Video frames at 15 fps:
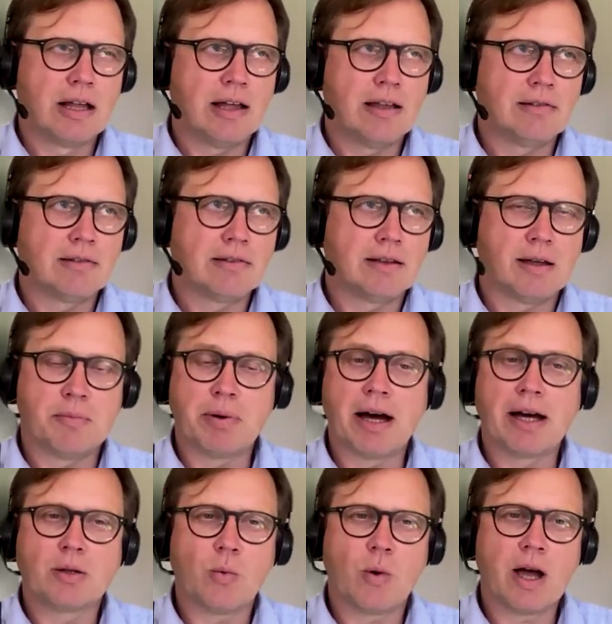And
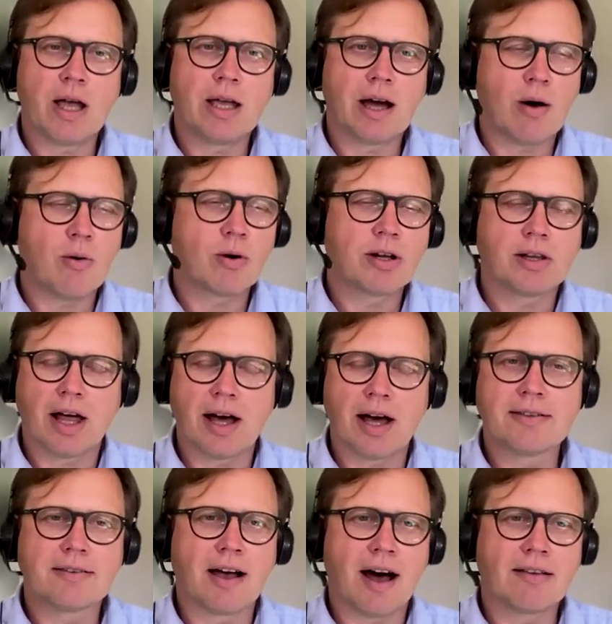by the way, our
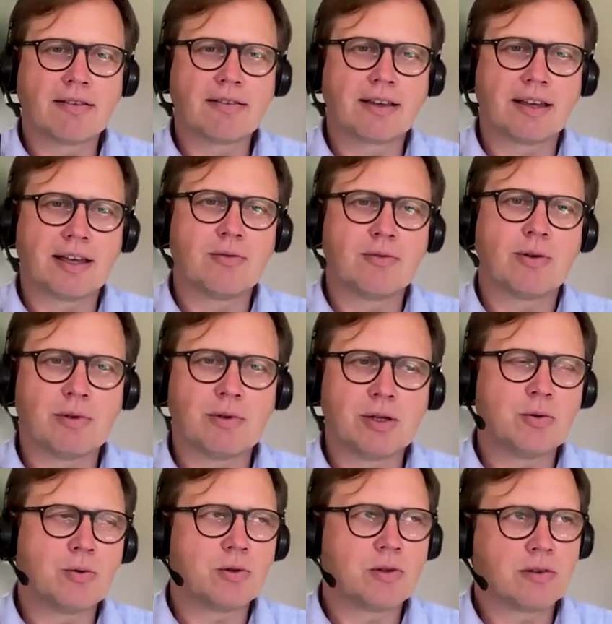clients asking when we
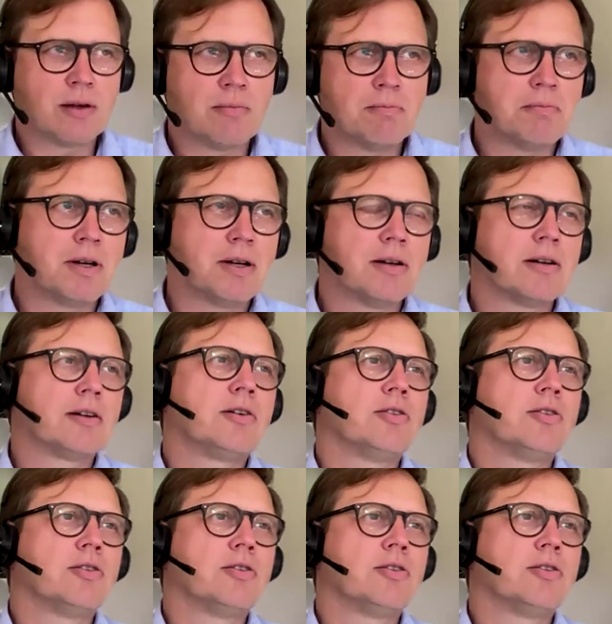do some